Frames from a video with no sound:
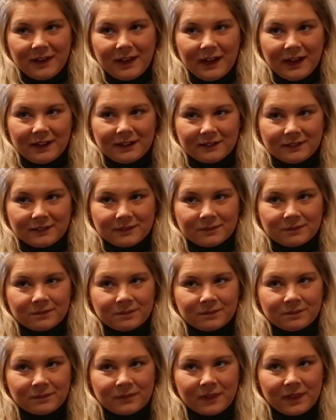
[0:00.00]
And
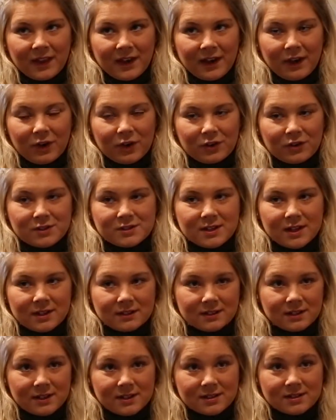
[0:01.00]
then I heard her say,
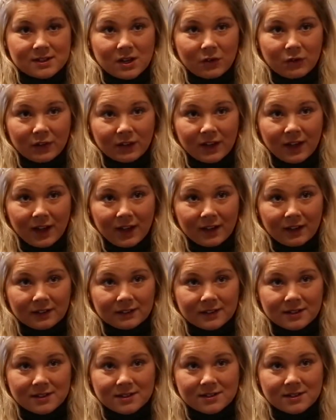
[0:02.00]
"Did he
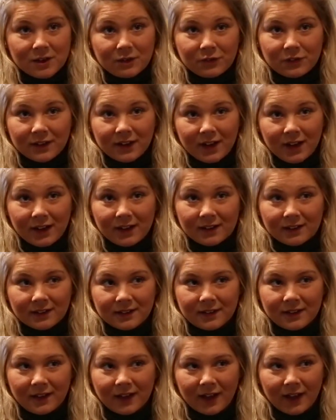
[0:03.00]
suffocate? Did he suffocate?"
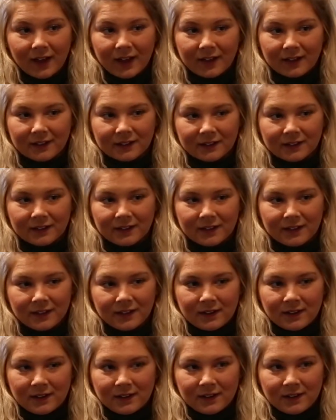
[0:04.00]
And
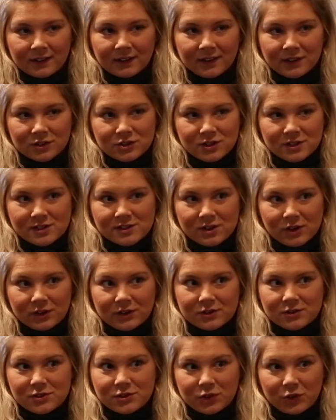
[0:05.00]
then she
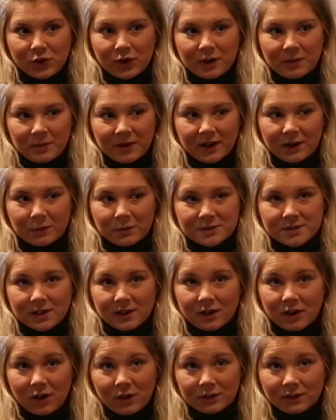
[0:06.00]
started screaming and was
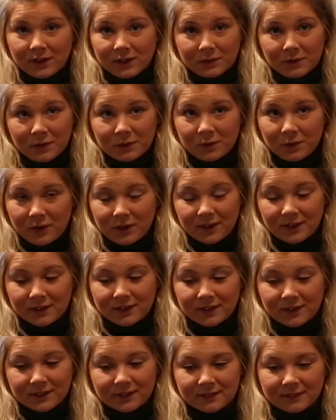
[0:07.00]
like, "Call
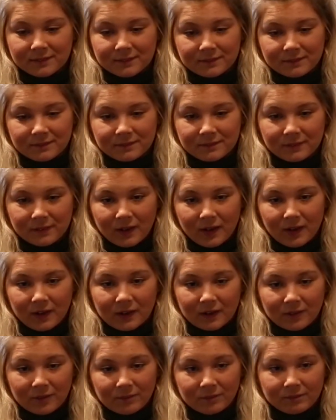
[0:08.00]
911." And
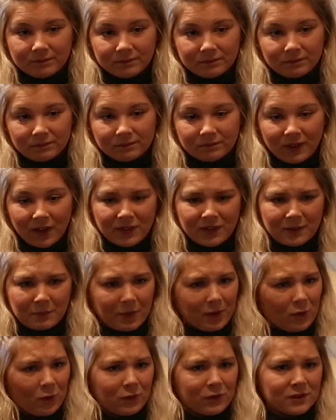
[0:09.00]
I think
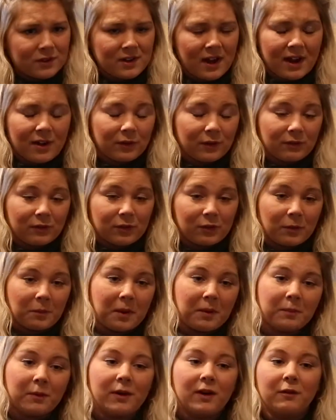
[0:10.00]
I don't even
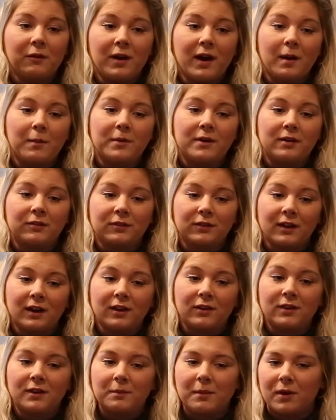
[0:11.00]
remember what happened after that.
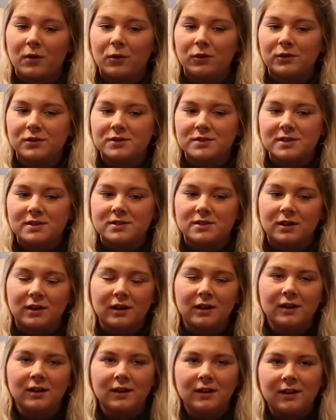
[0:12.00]
I think my older
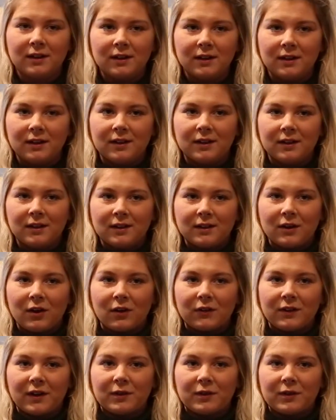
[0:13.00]
sister called